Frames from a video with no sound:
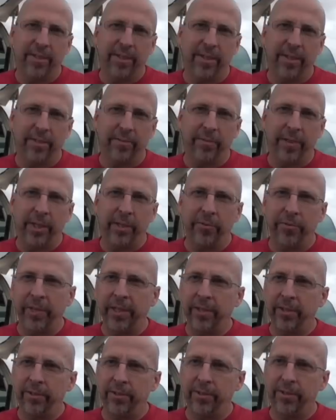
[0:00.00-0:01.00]
the Viru
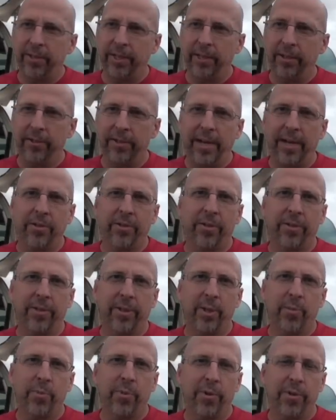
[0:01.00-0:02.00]
Viru International
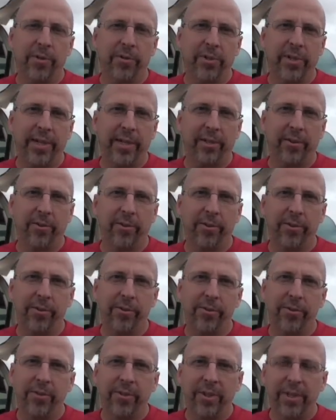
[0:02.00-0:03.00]
Airport, Santa
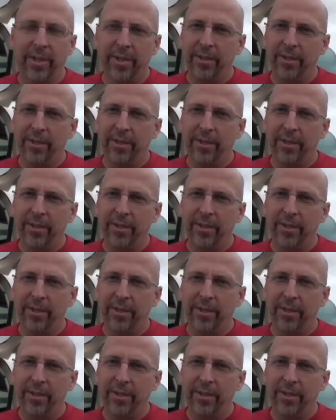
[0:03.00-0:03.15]
Cruz.